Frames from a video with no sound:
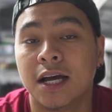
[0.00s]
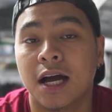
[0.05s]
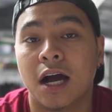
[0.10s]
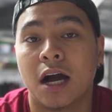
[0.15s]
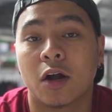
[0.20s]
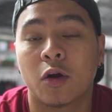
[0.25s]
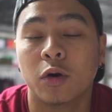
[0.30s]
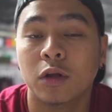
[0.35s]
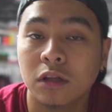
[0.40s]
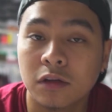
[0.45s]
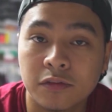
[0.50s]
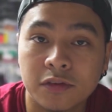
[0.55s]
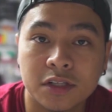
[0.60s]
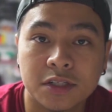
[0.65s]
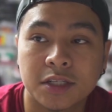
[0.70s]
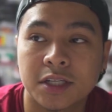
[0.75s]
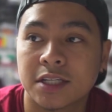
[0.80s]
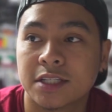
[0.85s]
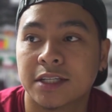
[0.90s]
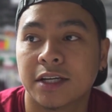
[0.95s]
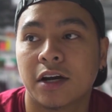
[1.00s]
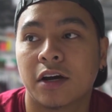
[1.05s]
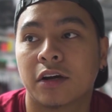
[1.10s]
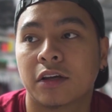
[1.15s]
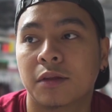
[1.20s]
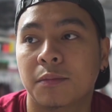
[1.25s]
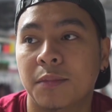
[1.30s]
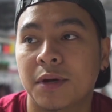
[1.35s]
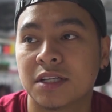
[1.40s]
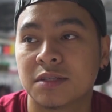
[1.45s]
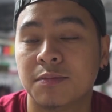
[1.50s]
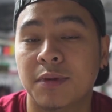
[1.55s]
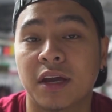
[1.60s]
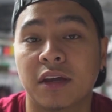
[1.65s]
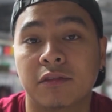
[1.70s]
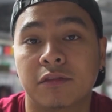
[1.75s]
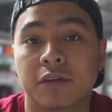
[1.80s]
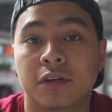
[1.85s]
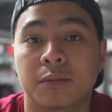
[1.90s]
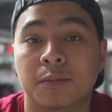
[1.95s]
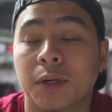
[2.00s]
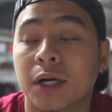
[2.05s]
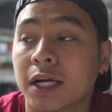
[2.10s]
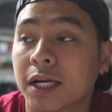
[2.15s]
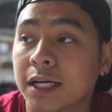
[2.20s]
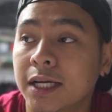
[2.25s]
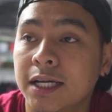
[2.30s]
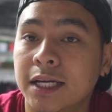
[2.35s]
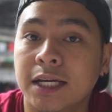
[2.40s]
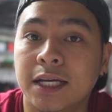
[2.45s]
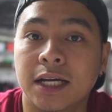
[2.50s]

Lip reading: coilovers because they are the best bang for your buck